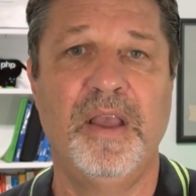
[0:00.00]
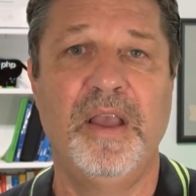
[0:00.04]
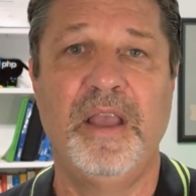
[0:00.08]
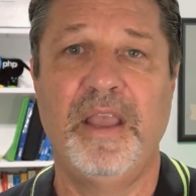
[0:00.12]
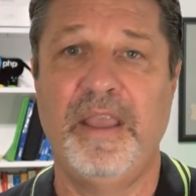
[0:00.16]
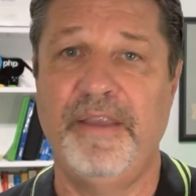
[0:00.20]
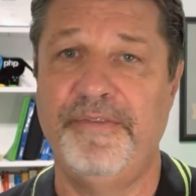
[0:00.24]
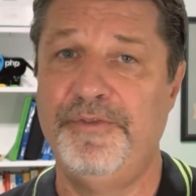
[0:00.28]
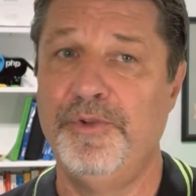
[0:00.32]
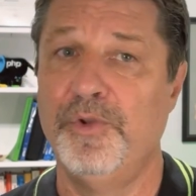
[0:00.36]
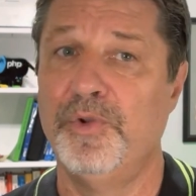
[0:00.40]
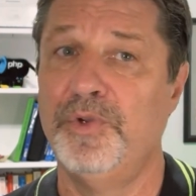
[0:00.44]

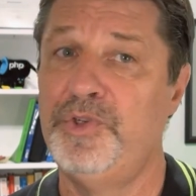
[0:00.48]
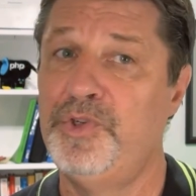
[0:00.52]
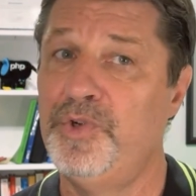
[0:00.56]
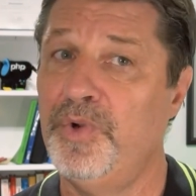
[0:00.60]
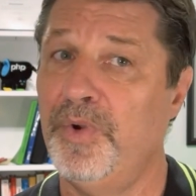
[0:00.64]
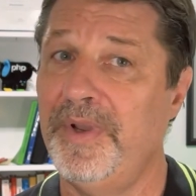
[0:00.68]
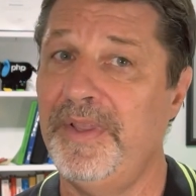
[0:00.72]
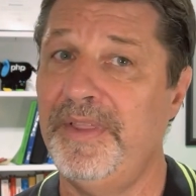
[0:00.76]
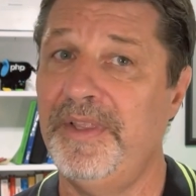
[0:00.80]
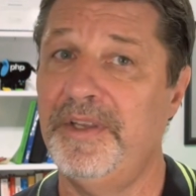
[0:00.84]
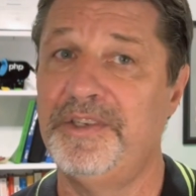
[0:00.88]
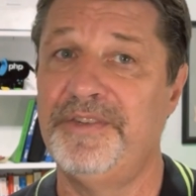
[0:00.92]
If you
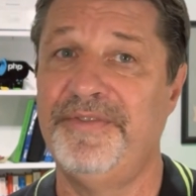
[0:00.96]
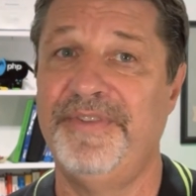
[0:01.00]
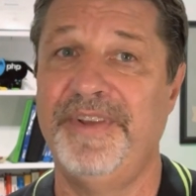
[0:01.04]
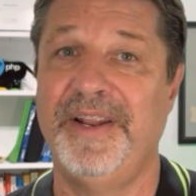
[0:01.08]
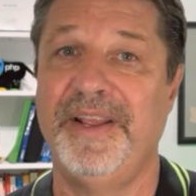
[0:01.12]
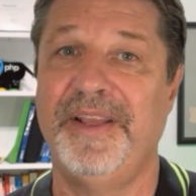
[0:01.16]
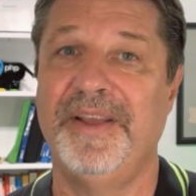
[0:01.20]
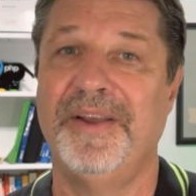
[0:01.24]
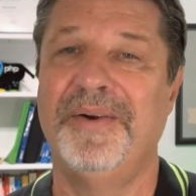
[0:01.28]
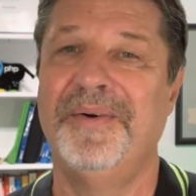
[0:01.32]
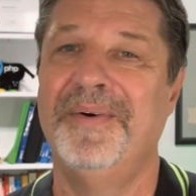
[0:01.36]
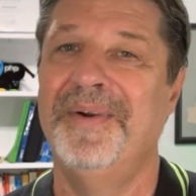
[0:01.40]
enjoyed this
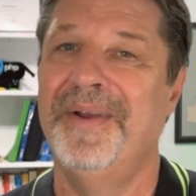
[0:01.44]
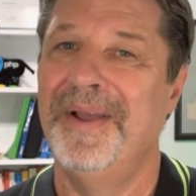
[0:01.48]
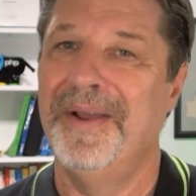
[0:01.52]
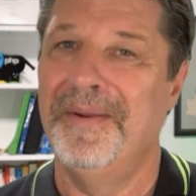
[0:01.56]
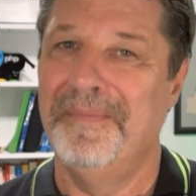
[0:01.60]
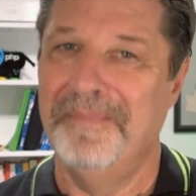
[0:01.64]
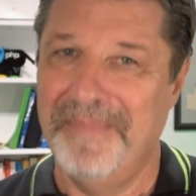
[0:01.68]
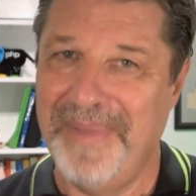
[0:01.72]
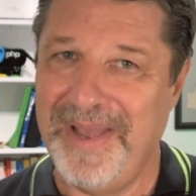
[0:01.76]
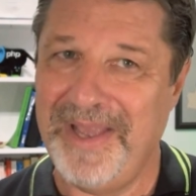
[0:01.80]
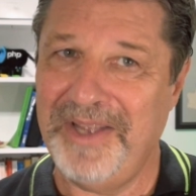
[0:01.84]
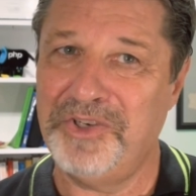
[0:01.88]
video,
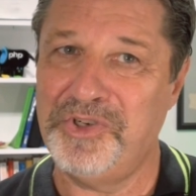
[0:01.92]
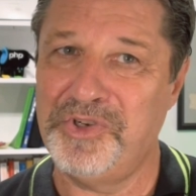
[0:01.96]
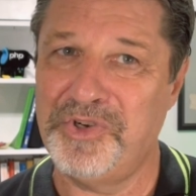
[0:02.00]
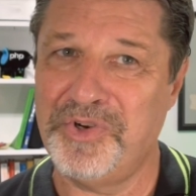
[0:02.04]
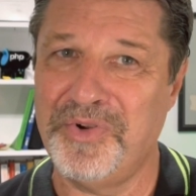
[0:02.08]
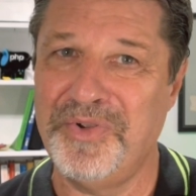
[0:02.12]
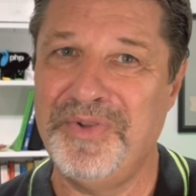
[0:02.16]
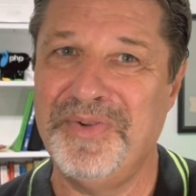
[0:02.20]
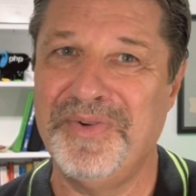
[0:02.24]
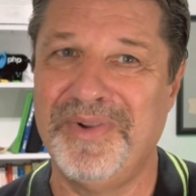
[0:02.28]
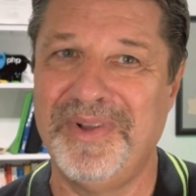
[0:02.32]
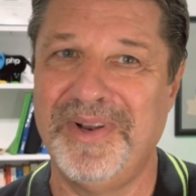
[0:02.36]
make
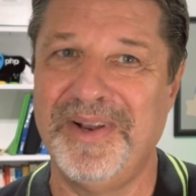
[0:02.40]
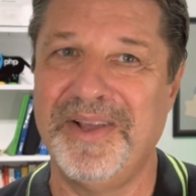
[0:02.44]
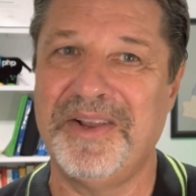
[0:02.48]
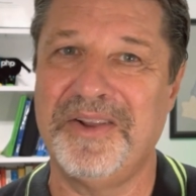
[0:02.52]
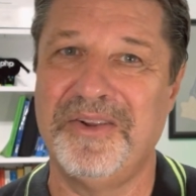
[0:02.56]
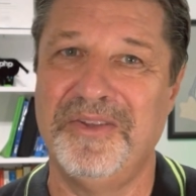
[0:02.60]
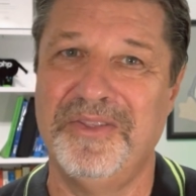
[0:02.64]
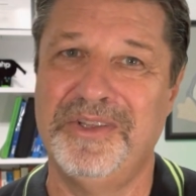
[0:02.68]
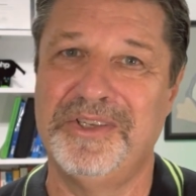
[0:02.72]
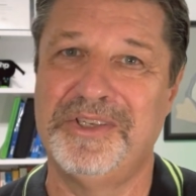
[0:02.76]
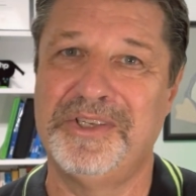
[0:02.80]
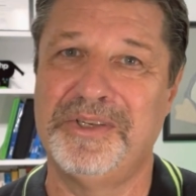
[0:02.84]
sure you click
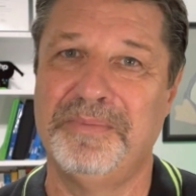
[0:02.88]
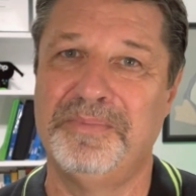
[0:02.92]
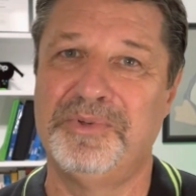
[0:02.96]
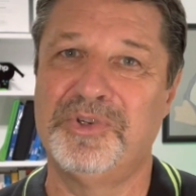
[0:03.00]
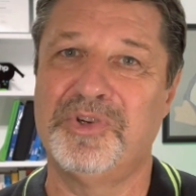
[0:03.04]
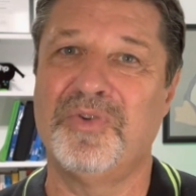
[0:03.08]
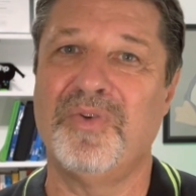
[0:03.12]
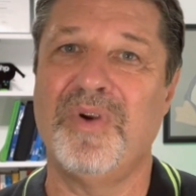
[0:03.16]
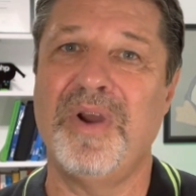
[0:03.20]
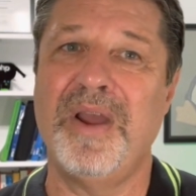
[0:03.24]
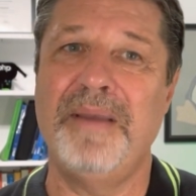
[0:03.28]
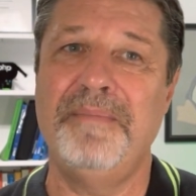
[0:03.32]
on the
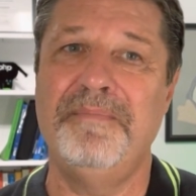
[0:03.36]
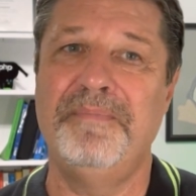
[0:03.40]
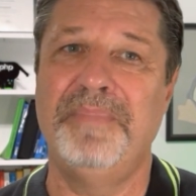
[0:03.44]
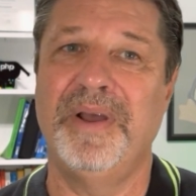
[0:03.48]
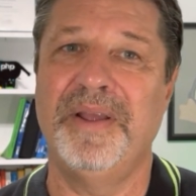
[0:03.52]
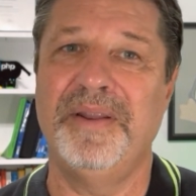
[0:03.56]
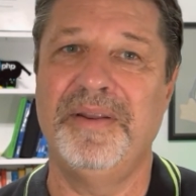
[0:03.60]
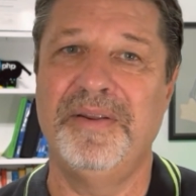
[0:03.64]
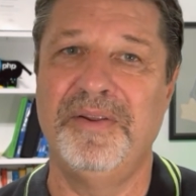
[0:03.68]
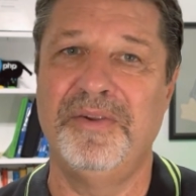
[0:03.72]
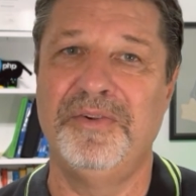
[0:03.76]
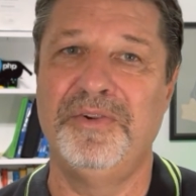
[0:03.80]
subscribe
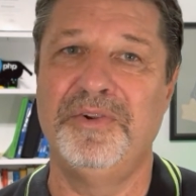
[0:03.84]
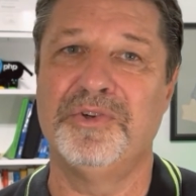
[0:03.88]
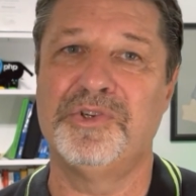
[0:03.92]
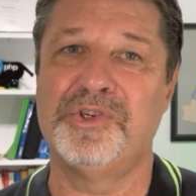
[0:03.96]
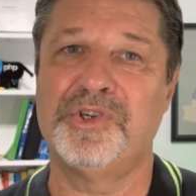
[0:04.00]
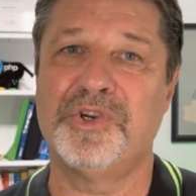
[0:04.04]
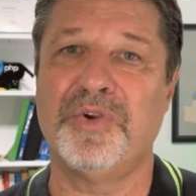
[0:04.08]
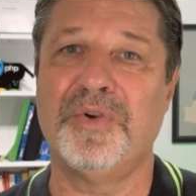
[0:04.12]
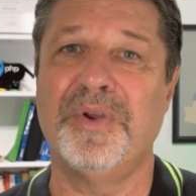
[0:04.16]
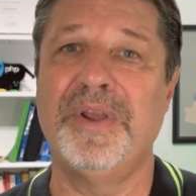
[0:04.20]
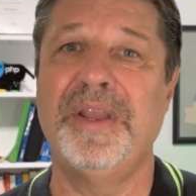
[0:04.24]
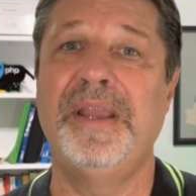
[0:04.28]
button on your
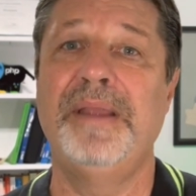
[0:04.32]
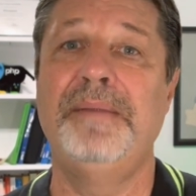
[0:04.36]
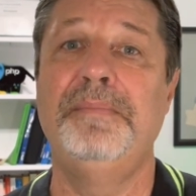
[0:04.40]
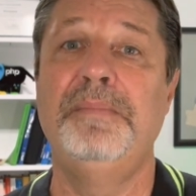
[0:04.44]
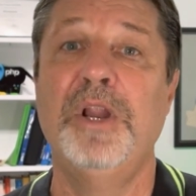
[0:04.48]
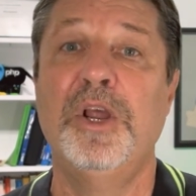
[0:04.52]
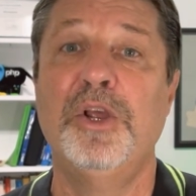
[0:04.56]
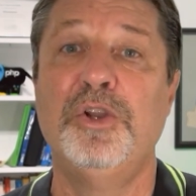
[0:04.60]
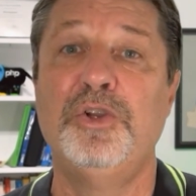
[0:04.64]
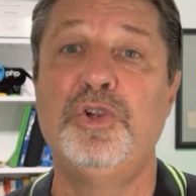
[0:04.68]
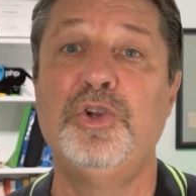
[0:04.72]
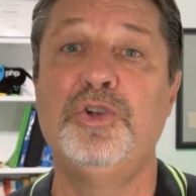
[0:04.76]
screen
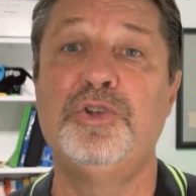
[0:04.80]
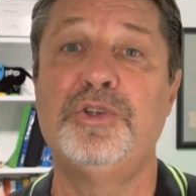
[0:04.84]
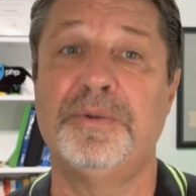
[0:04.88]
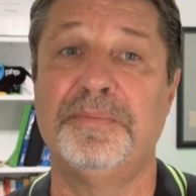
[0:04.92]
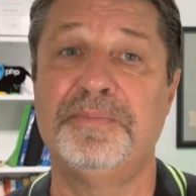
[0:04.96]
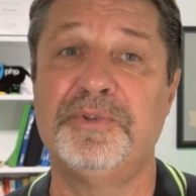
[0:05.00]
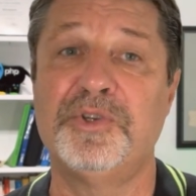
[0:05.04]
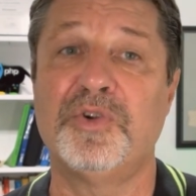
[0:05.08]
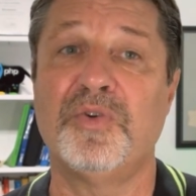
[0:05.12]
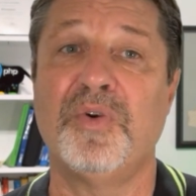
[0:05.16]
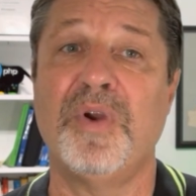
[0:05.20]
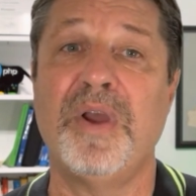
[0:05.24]
to
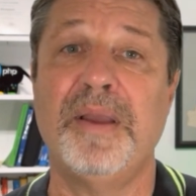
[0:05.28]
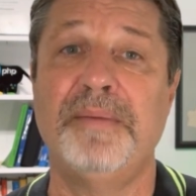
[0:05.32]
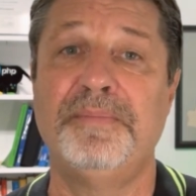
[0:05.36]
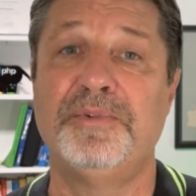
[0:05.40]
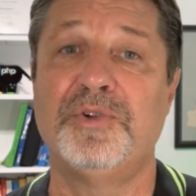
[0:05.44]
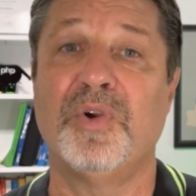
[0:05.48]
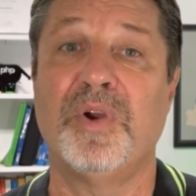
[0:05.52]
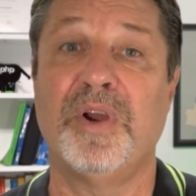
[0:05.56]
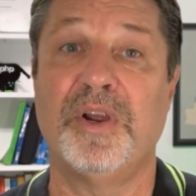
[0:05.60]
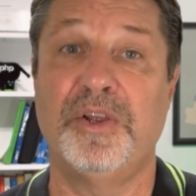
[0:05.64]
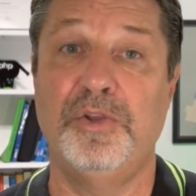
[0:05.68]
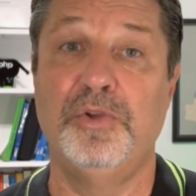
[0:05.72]
subscribe
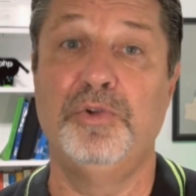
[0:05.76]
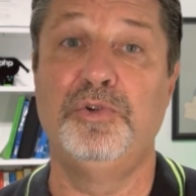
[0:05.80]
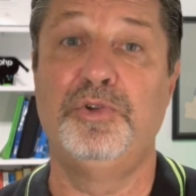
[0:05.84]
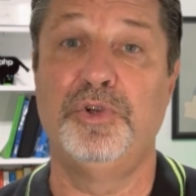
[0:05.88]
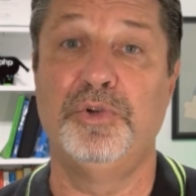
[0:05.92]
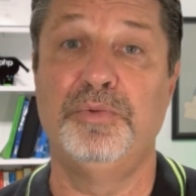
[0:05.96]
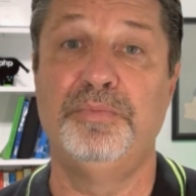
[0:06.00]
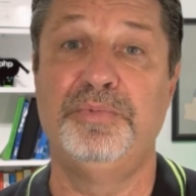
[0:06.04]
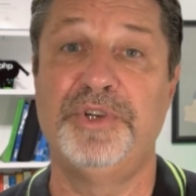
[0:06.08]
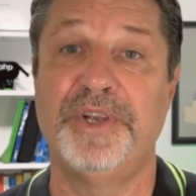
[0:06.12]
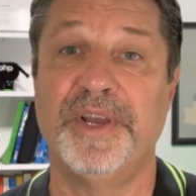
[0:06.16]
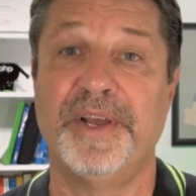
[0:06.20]
to our
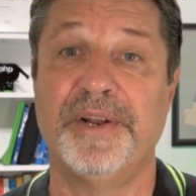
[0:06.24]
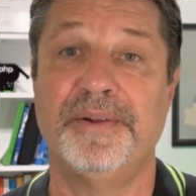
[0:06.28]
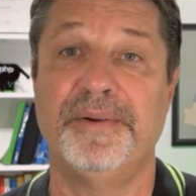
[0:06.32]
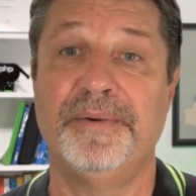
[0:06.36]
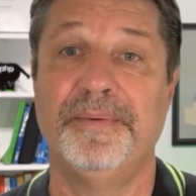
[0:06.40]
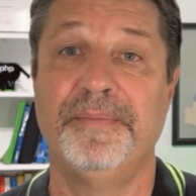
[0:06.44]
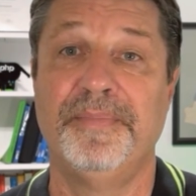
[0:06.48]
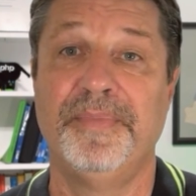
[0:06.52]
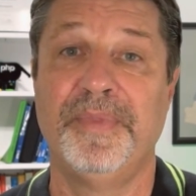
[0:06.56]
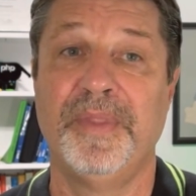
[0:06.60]
YouTube channel.